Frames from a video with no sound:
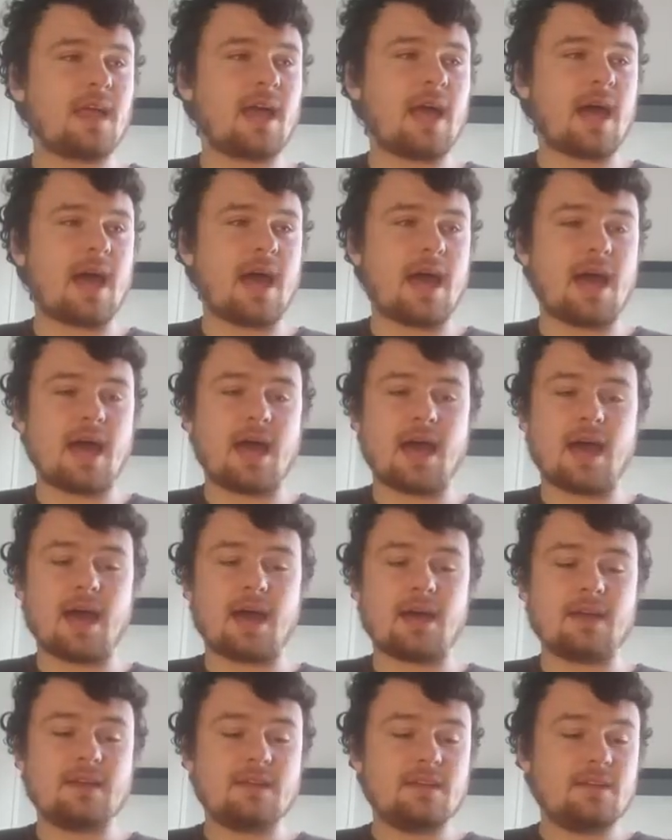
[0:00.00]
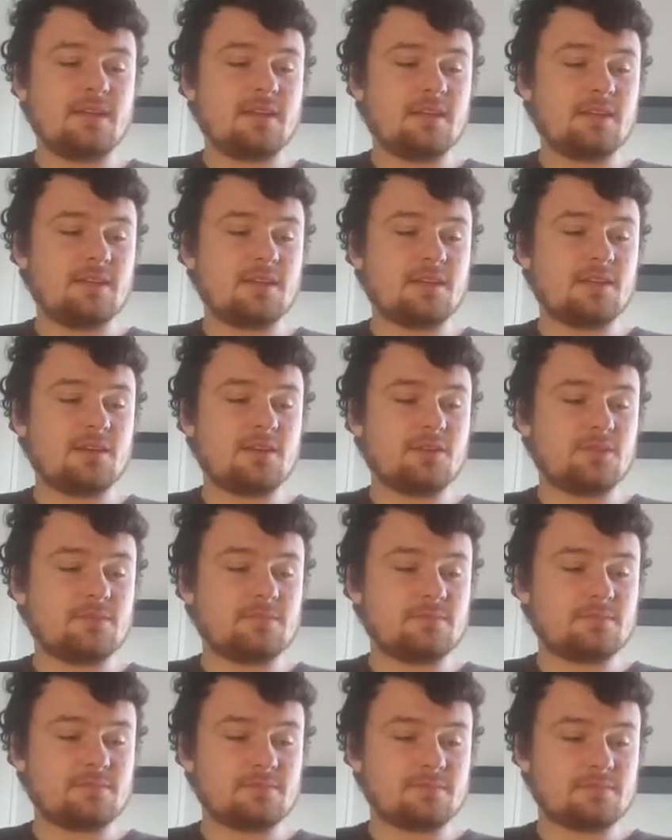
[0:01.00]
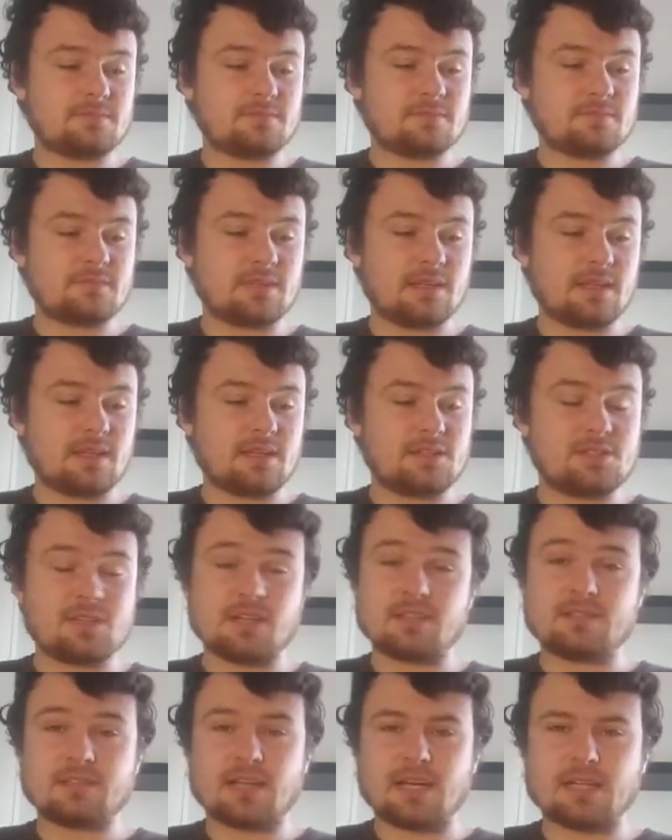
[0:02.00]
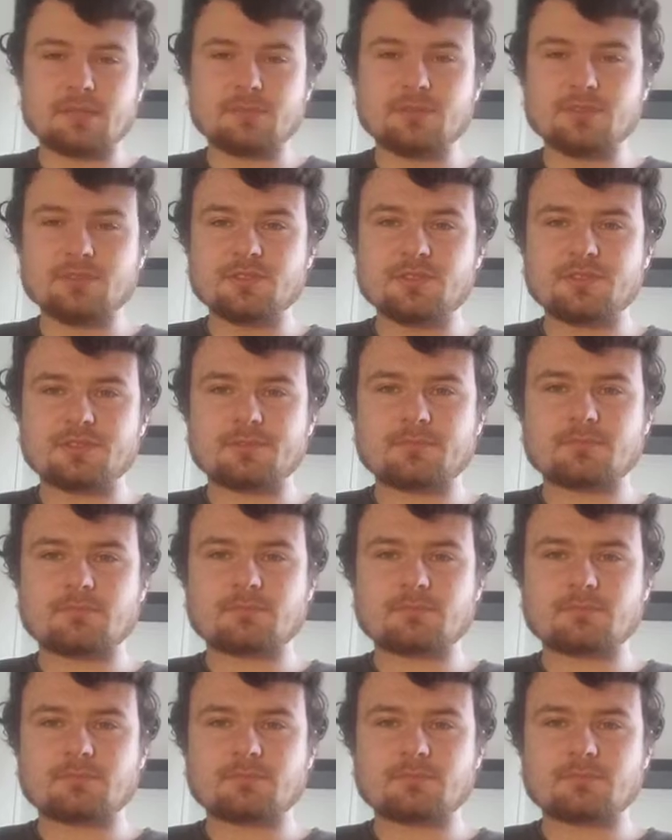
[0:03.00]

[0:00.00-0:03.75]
Uh, you know, they chase the animals.